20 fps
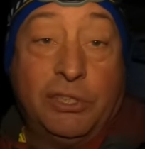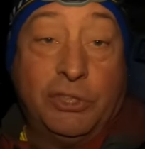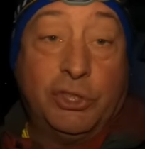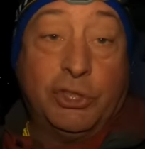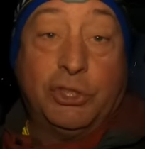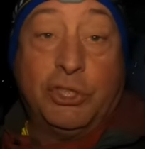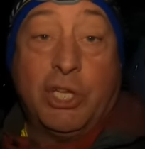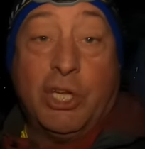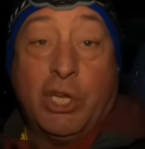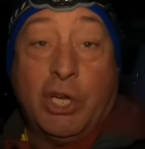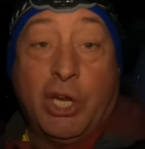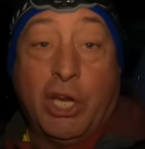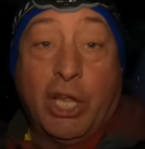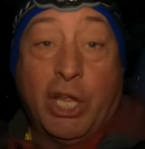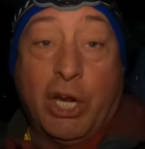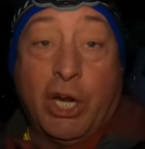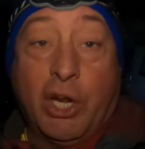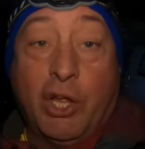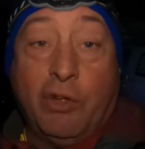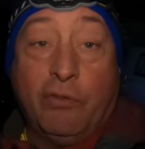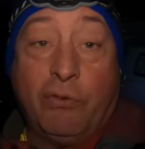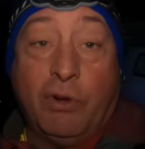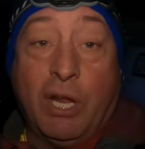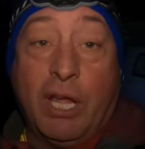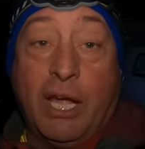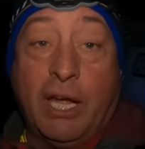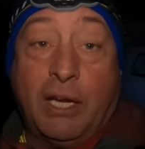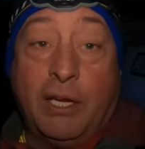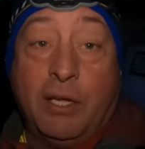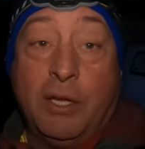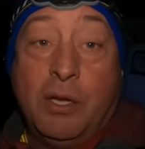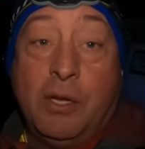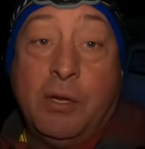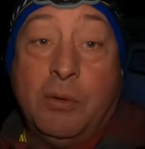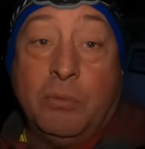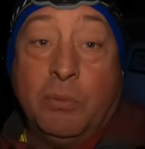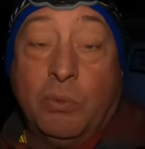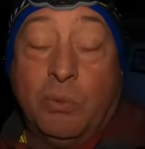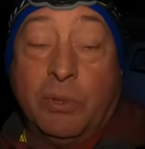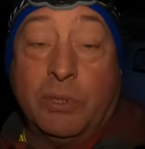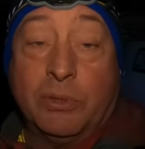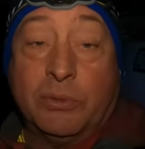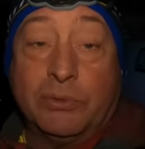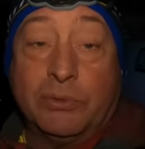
just not enough light. We're